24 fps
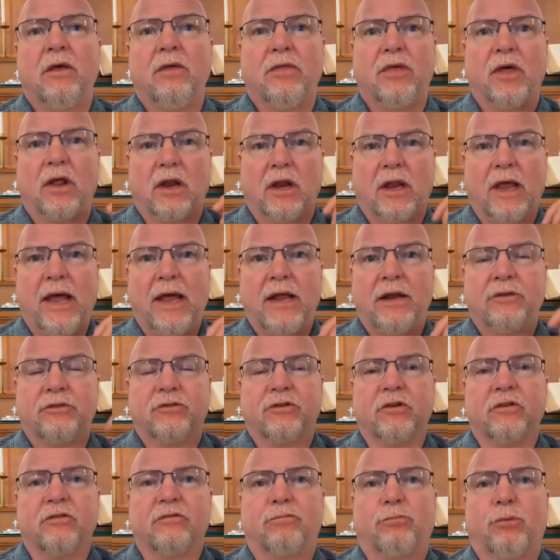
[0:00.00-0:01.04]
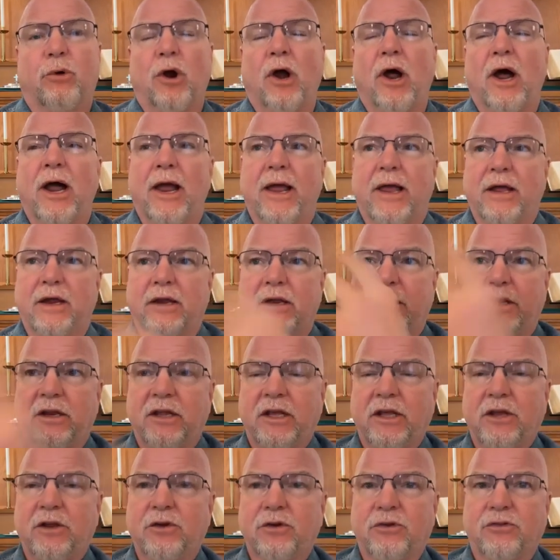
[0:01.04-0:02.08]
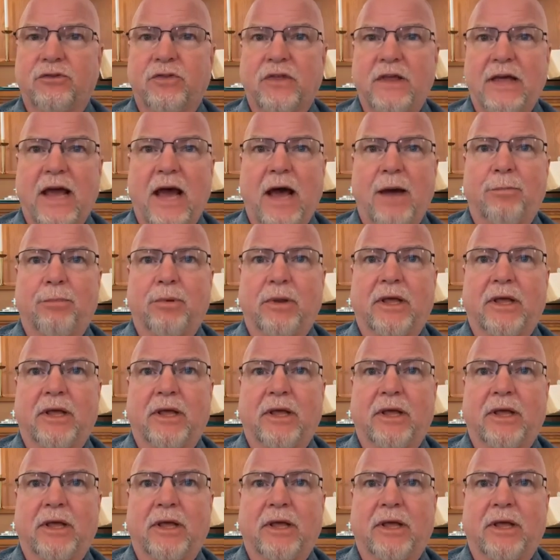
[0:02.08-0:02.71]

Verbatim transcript: the lens of Brian and here's the